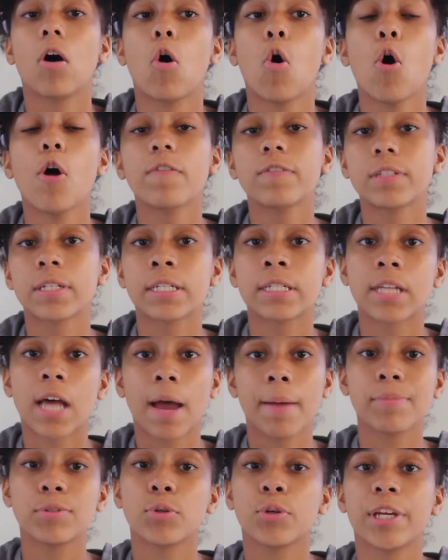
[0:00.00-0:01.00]

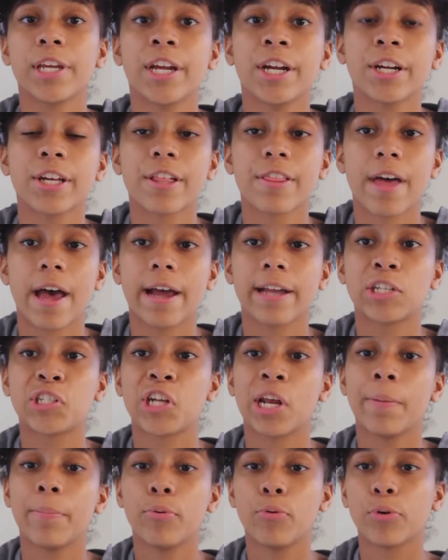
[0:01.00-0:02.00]
Oftentimes you hear that
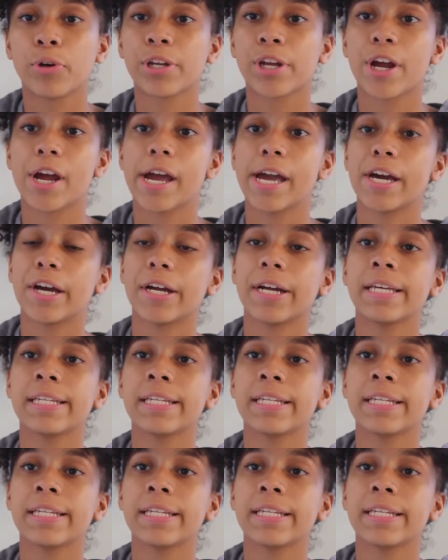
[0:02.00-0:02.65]
shampooing your hair